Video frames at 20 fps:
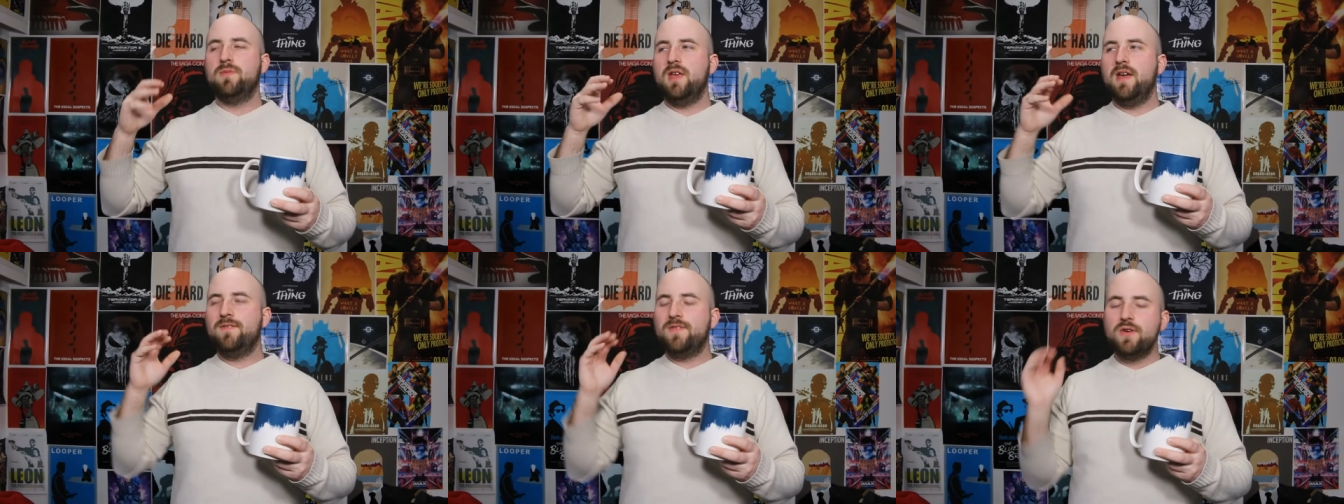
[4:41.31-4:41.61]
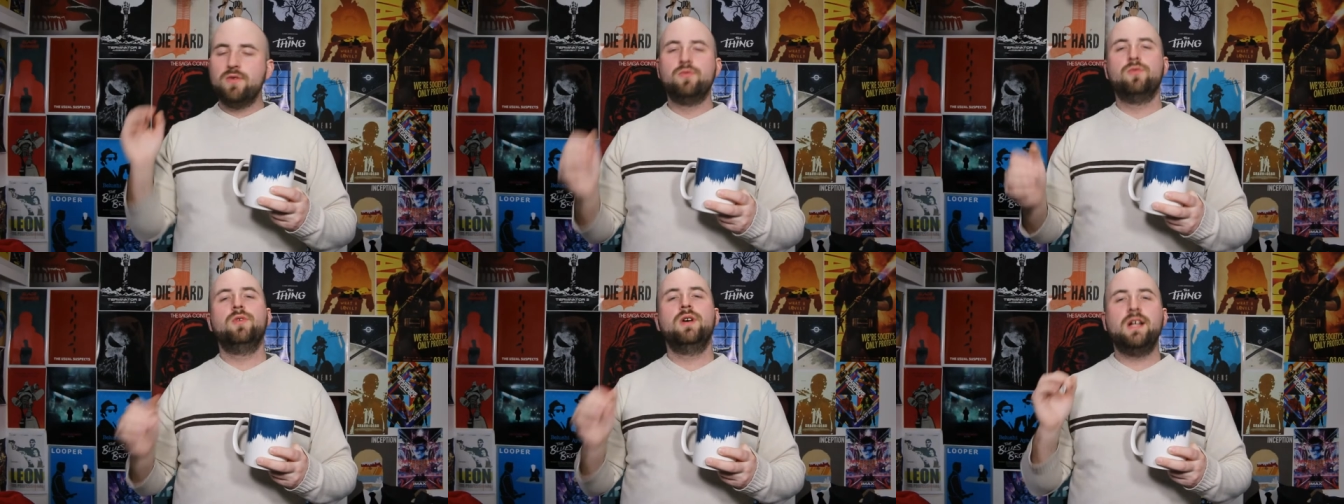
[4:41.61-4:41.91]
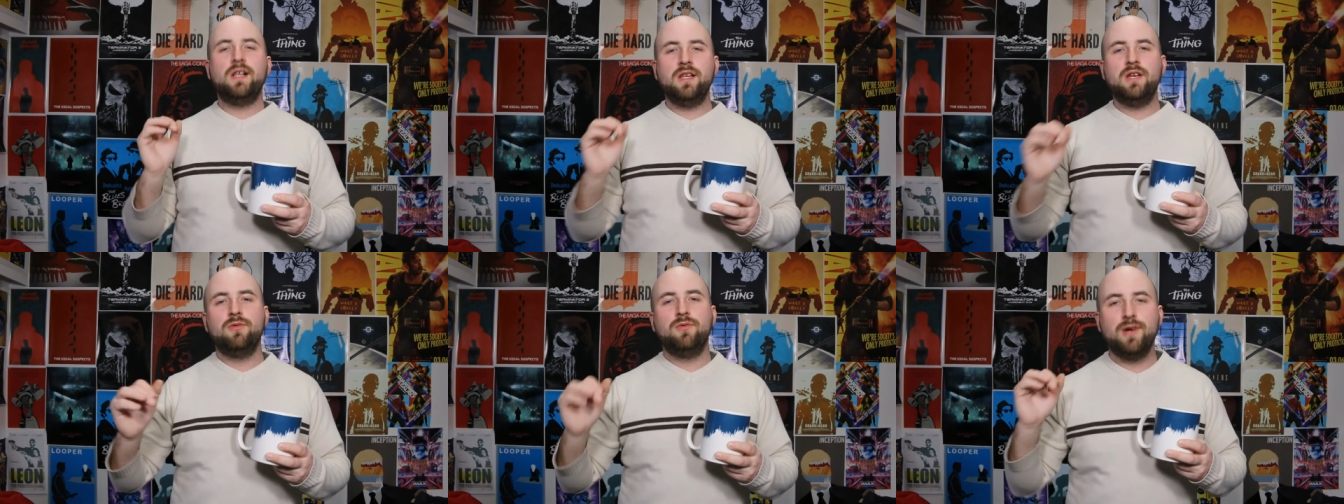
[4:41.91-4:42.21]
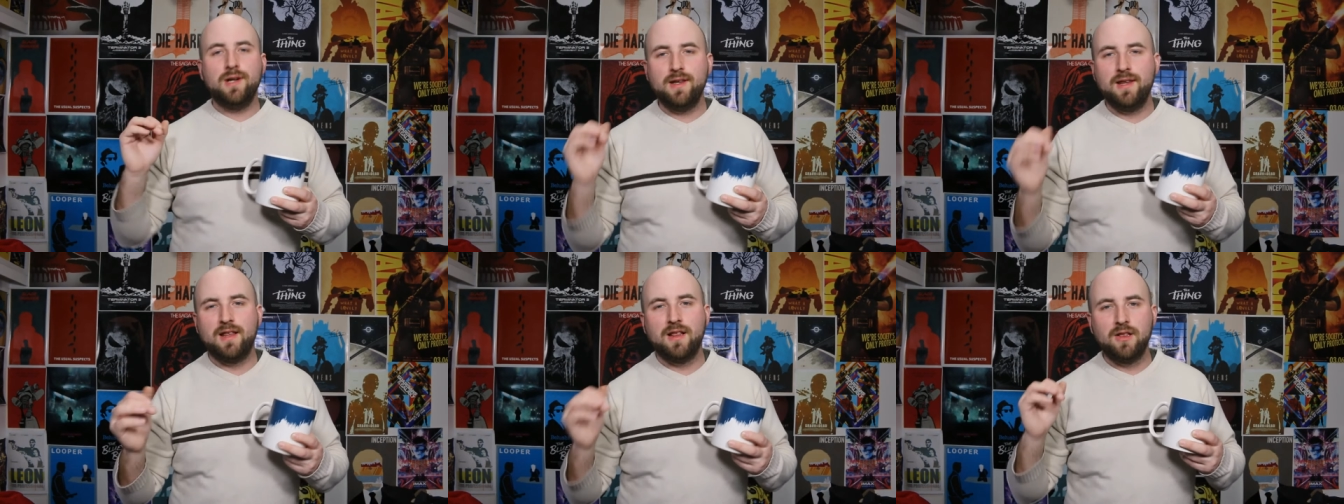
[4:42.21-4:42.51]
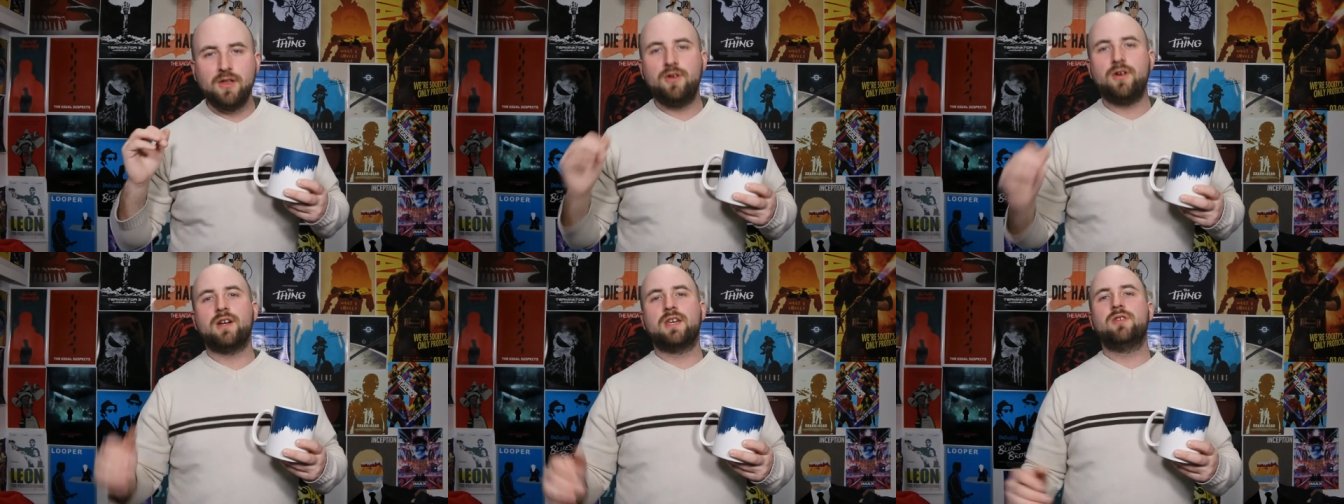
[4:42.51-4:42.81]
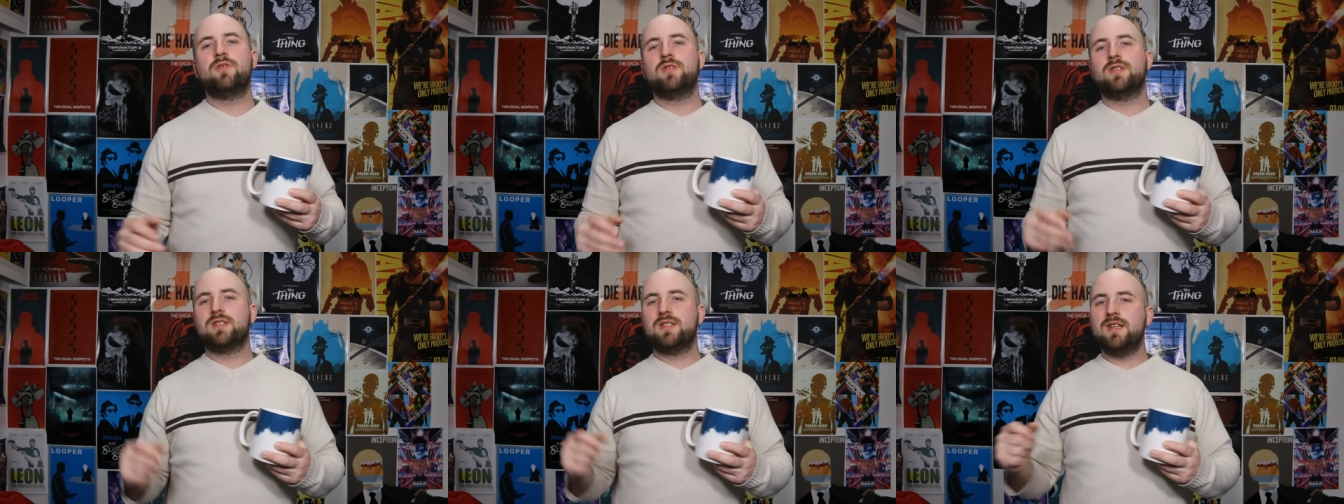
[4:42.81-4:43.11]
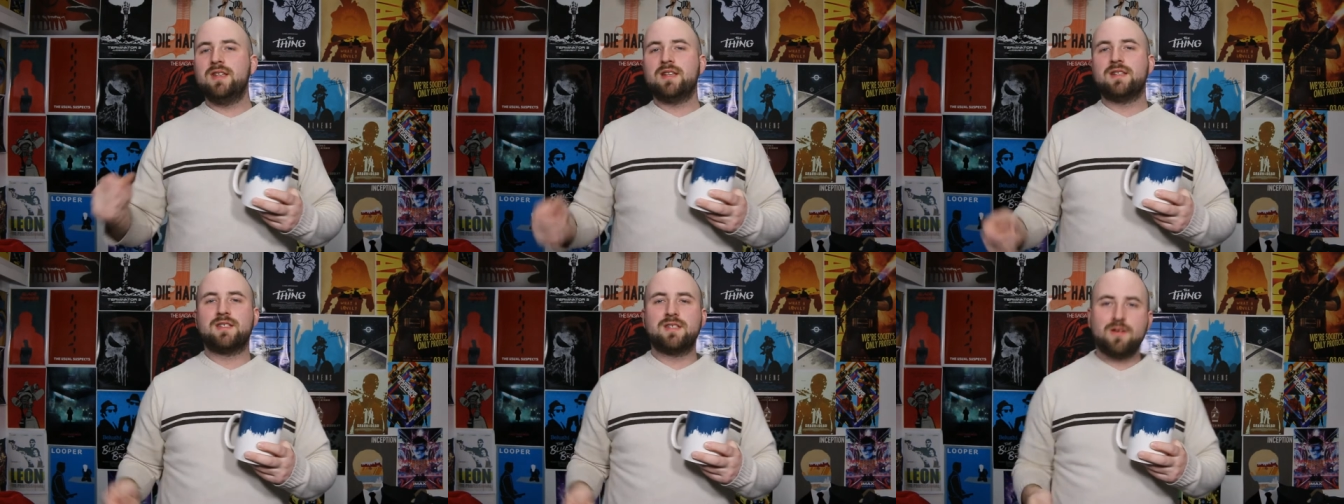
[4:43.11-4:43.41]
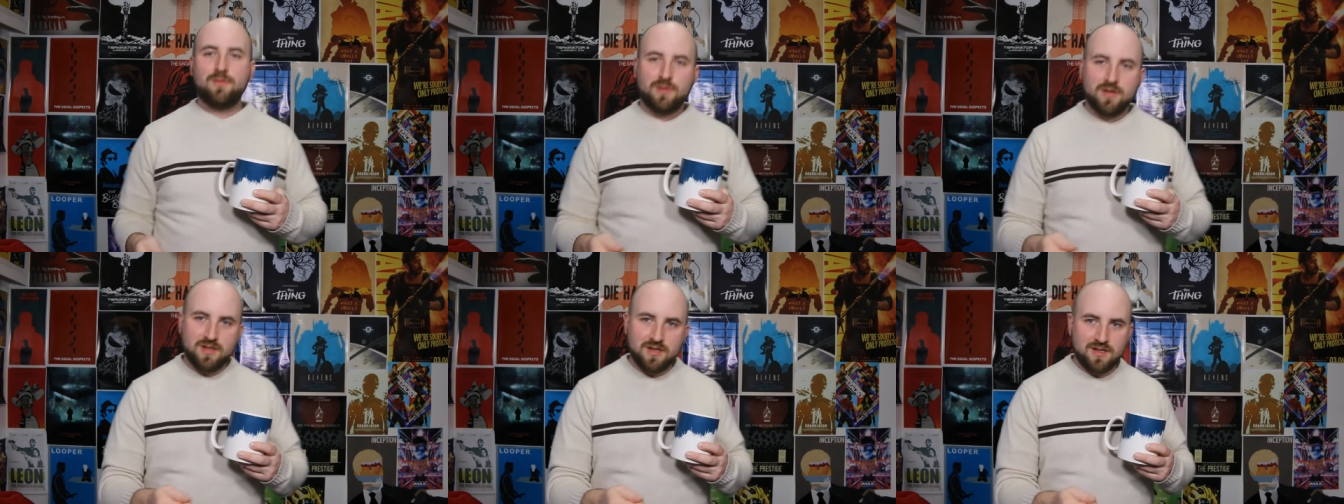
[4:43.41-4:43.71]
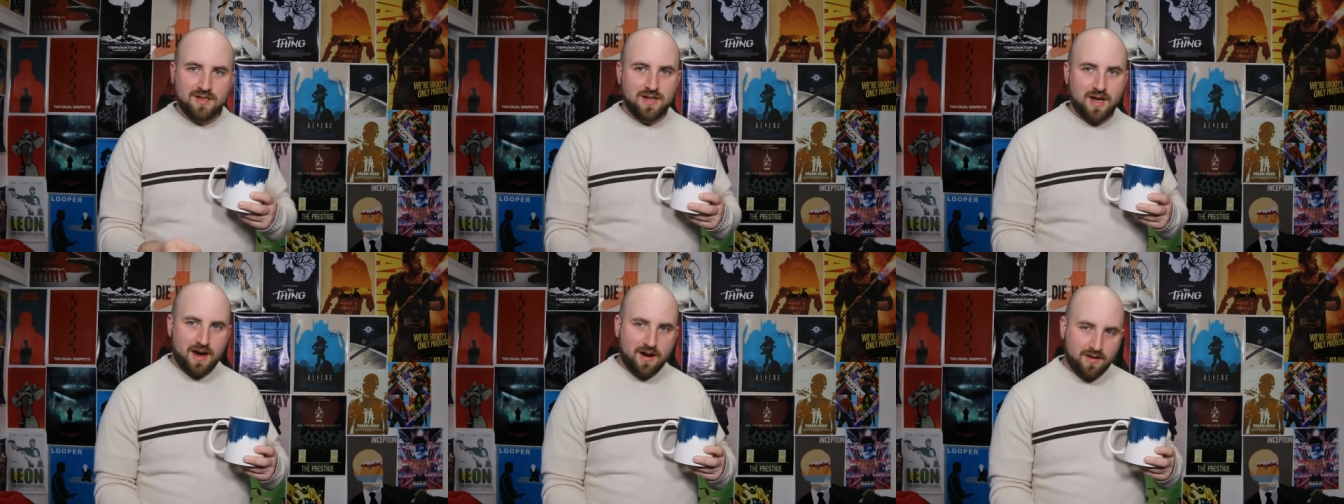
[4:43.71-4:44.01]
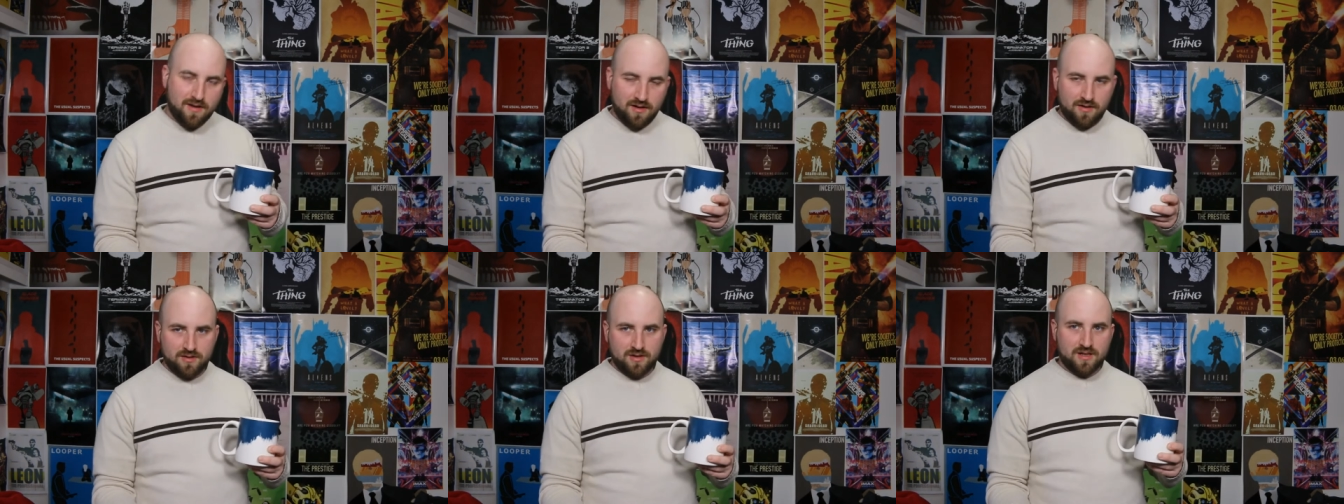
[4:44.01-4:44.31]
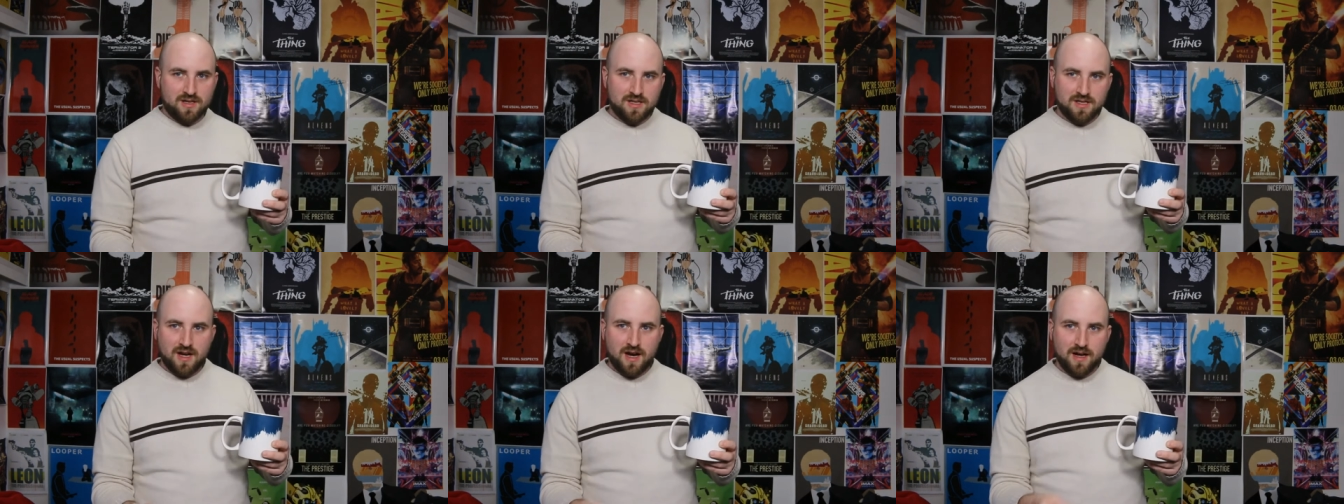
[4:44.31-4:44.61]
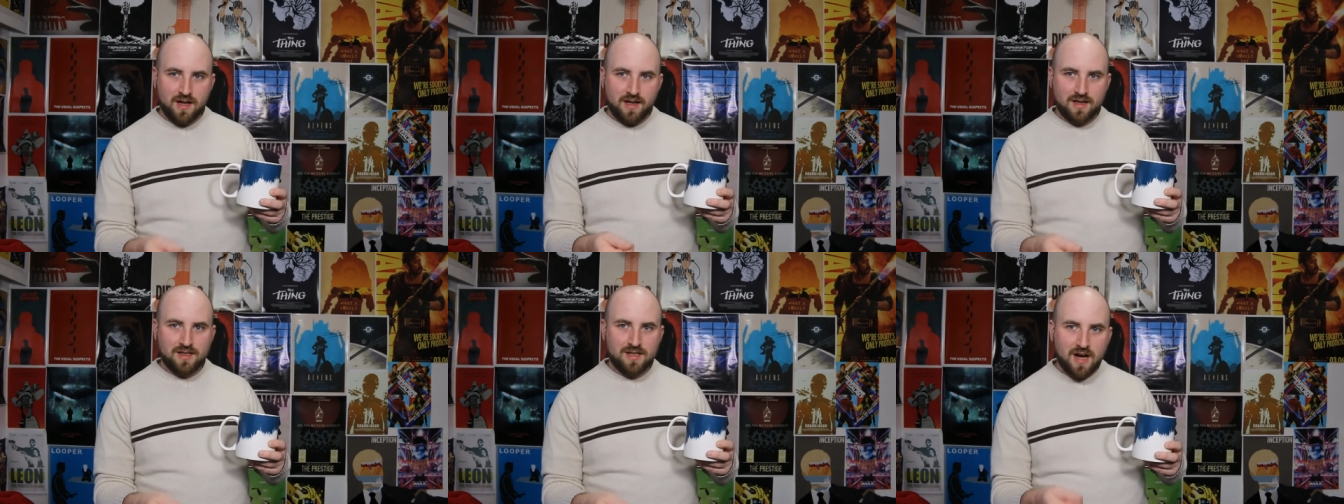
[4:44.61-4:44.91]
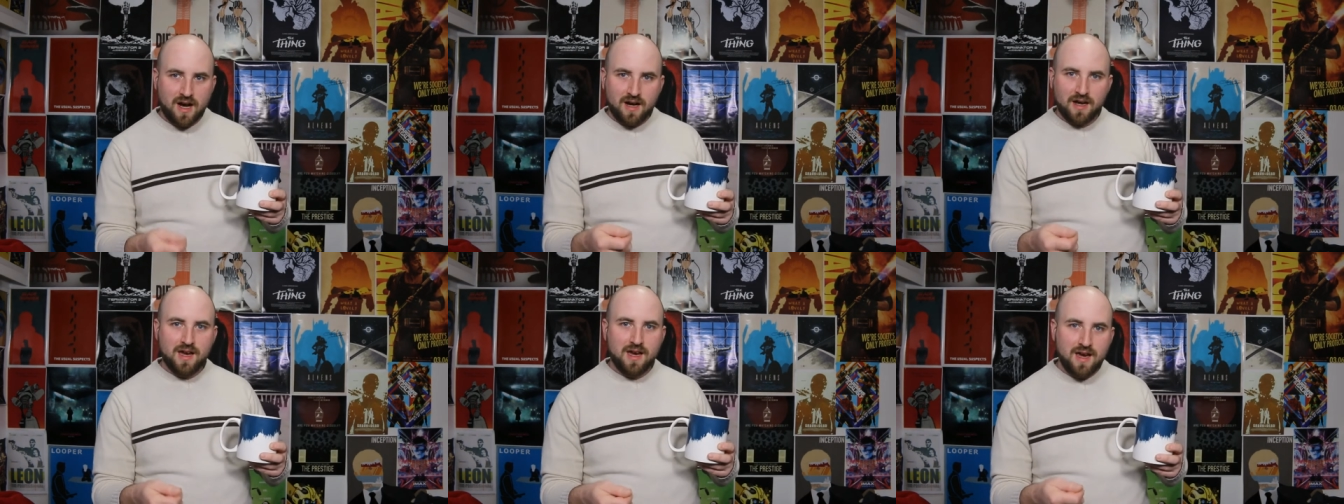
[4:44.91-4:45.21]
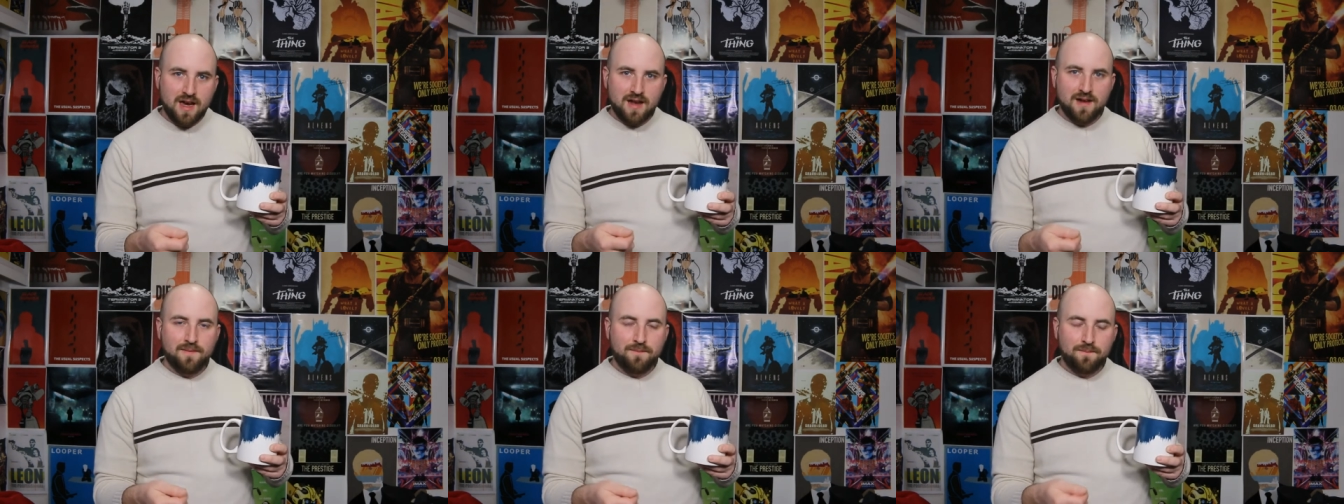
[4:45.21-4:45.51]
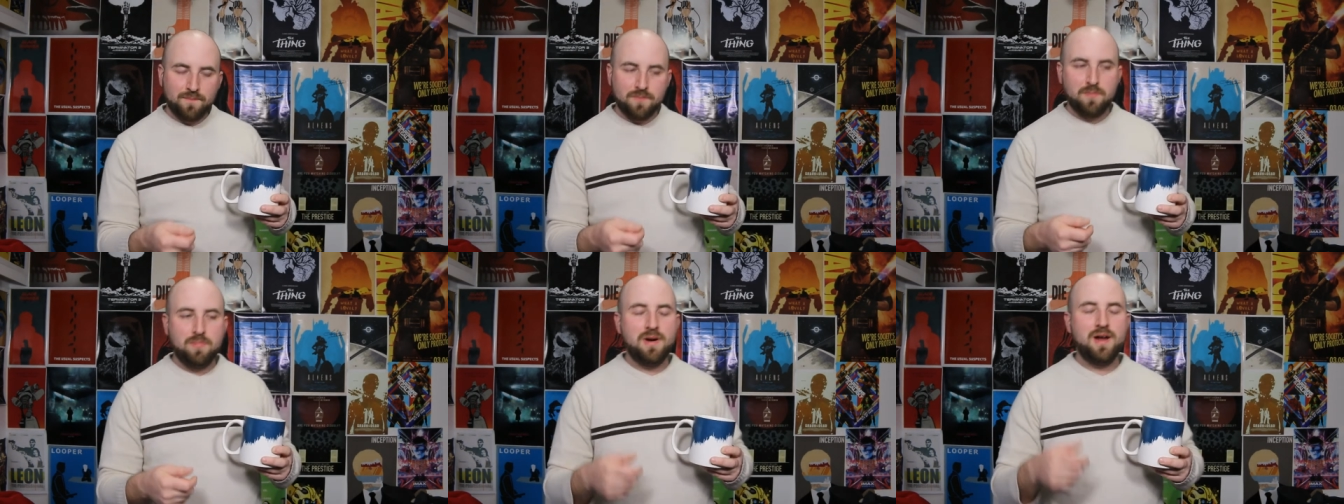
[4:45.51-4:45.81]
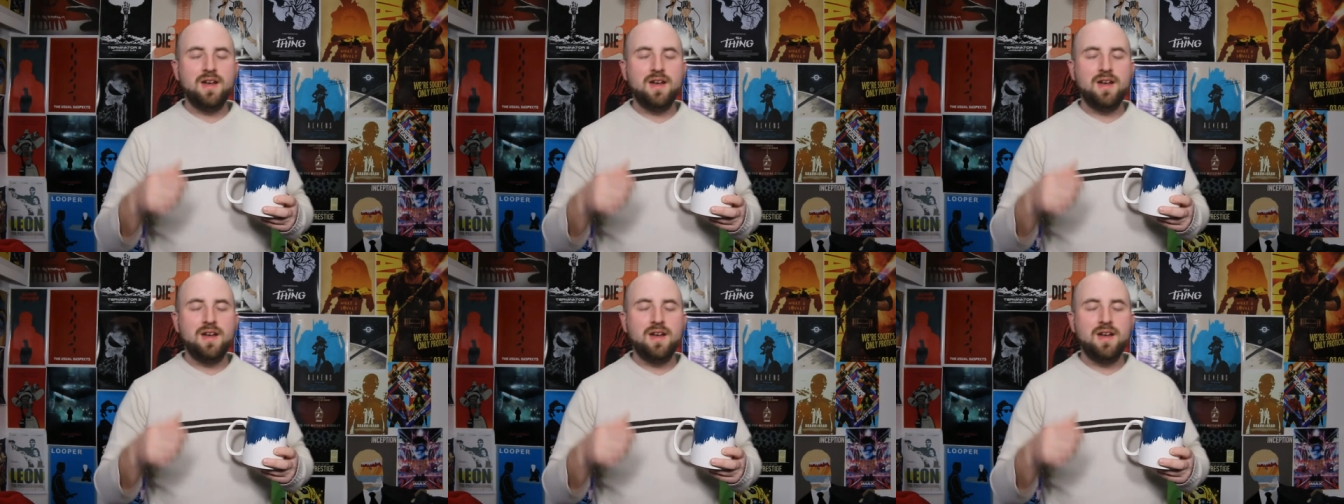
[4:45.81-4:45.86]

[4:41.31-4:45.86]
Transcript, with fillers: If you really, really look, you can see that someone's down on the side, like tugging it,